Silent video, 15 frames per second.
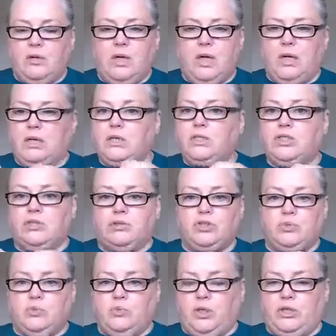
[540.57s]
in
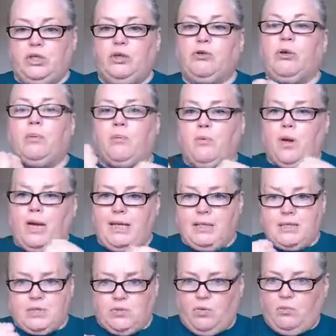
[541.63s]
conjunction with one another, you can
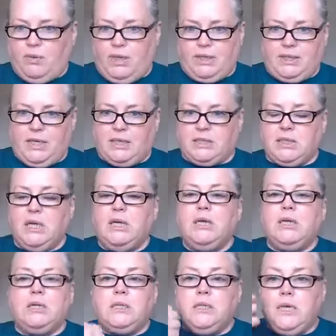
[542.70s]
brainstorm like that.
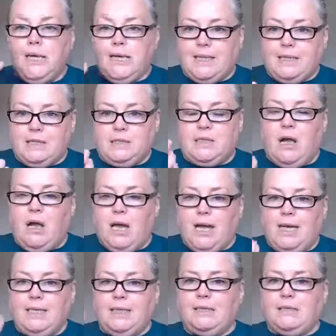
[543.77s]
Little
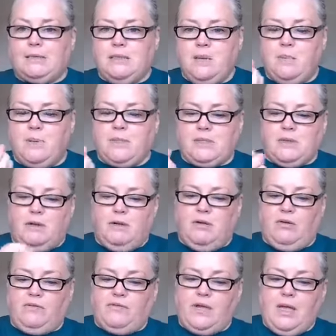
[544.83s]
tiny snippets
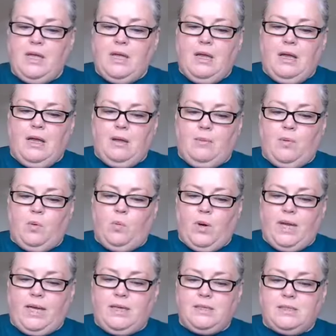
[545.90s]
of
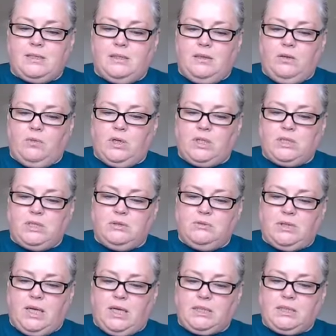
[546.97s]
ways you can do
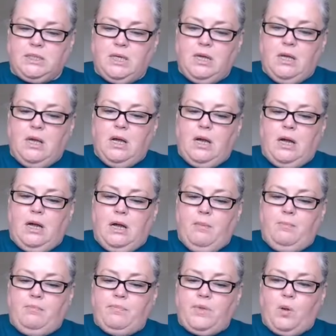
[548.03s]
that.
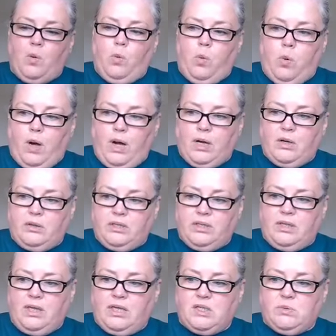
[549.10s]
What other
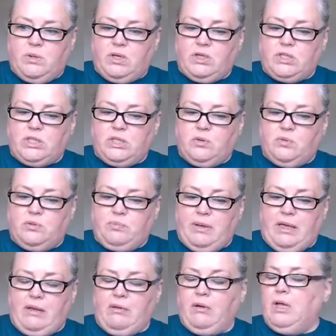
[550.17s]
things we could do would
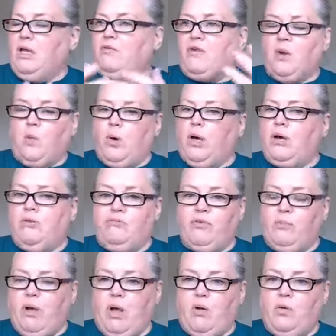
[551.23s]
be, if you're working
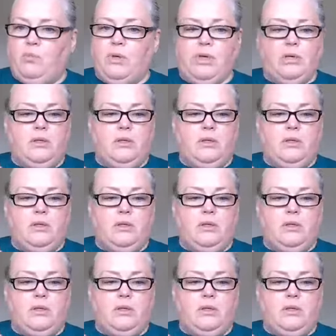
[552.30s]
from home,